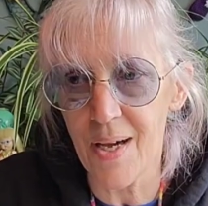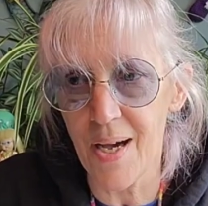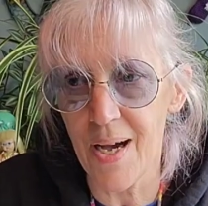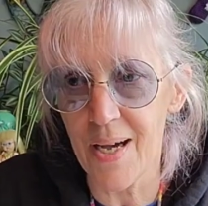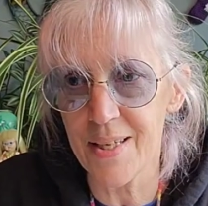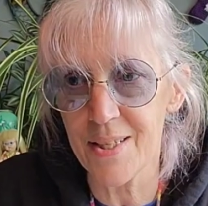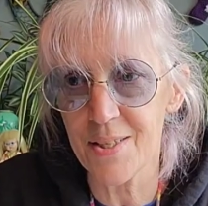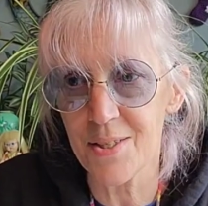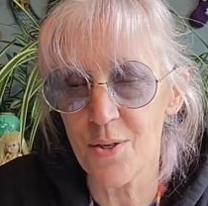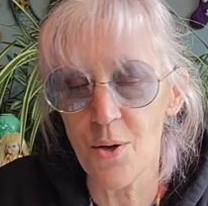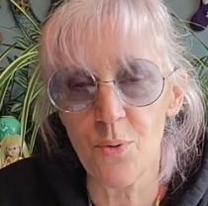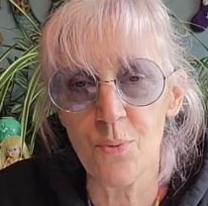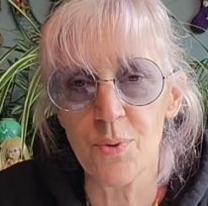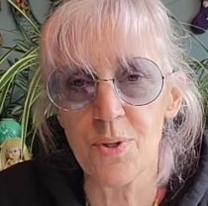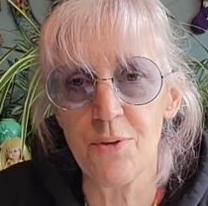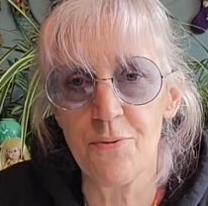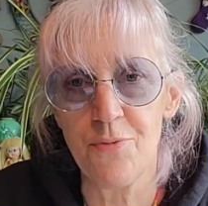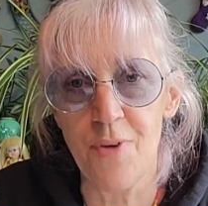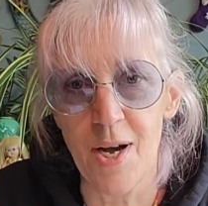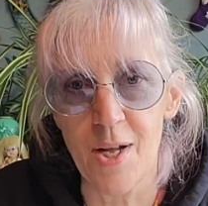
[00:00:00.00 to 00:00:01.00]
I don't
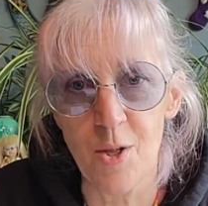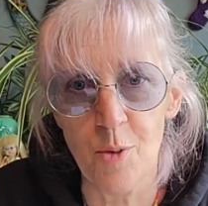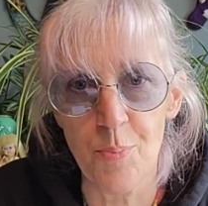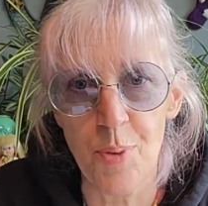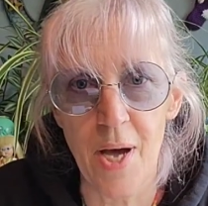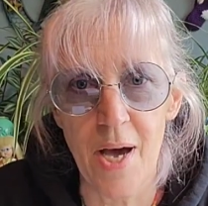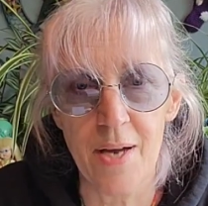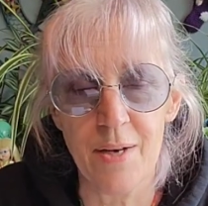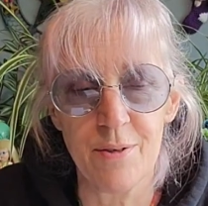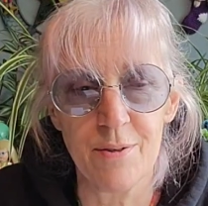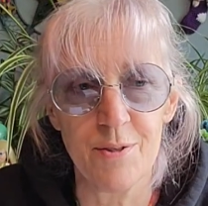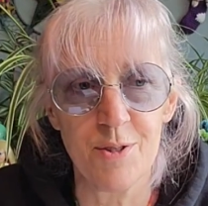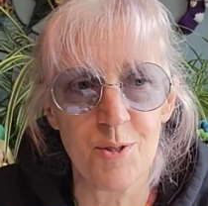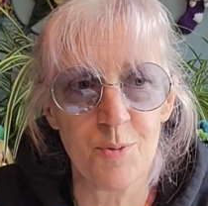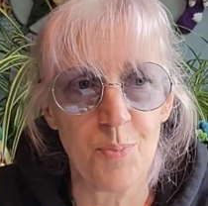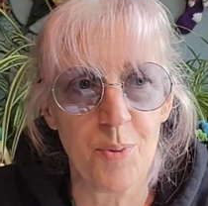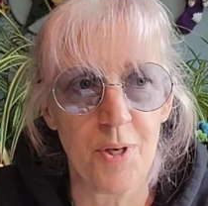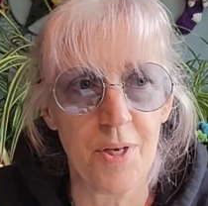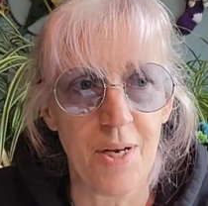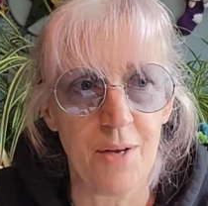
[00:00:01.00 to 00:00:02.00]
really follow patterns,
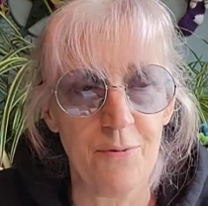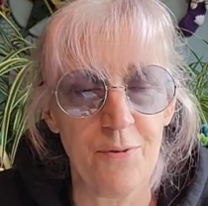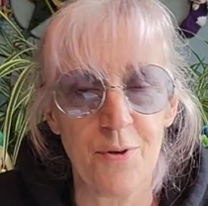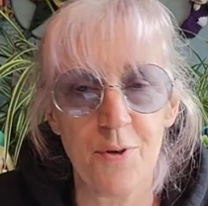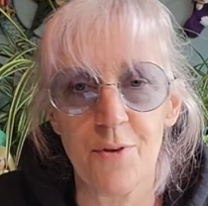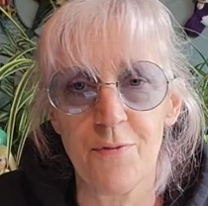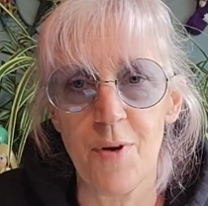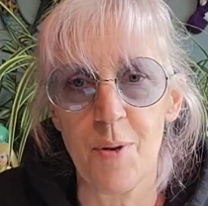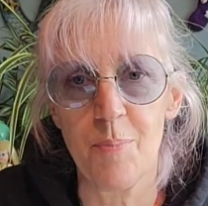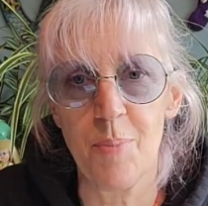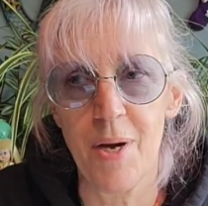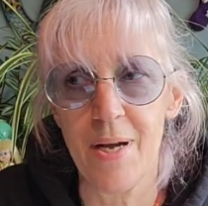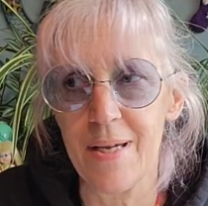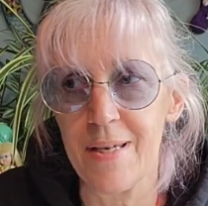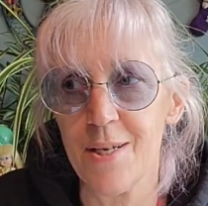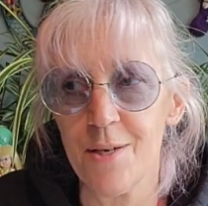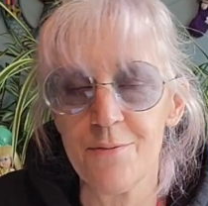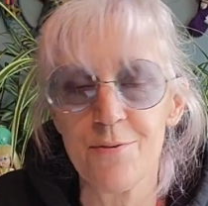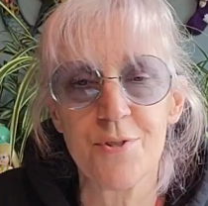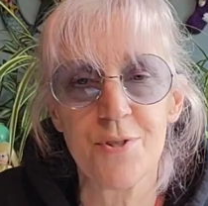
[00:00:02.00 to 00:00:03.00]
but I figure if I buy
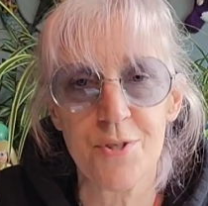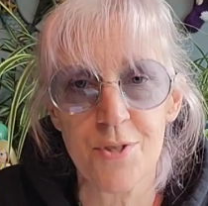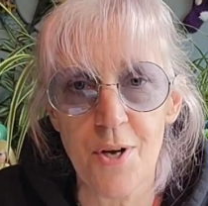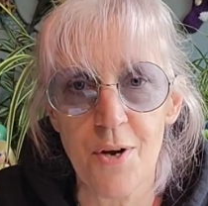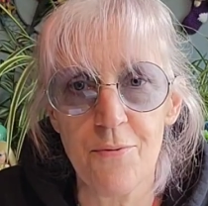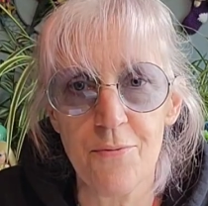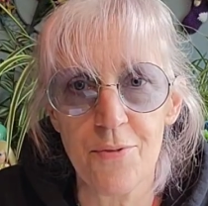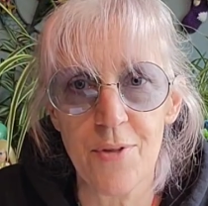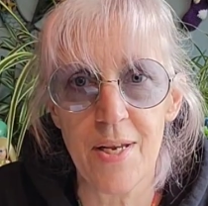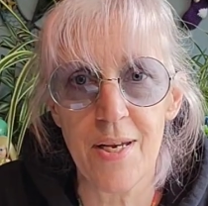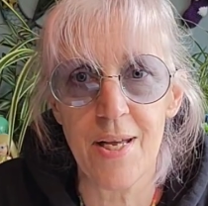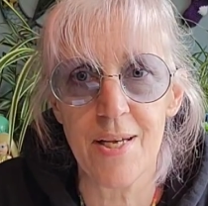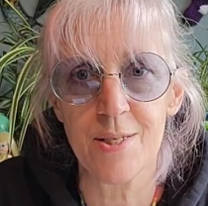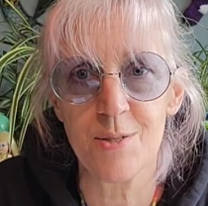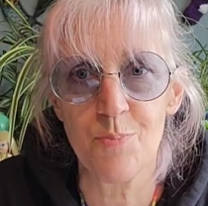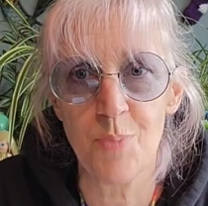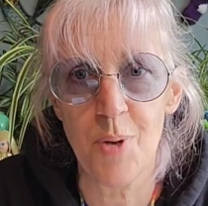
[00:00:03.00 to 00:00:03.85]
enough stuff that has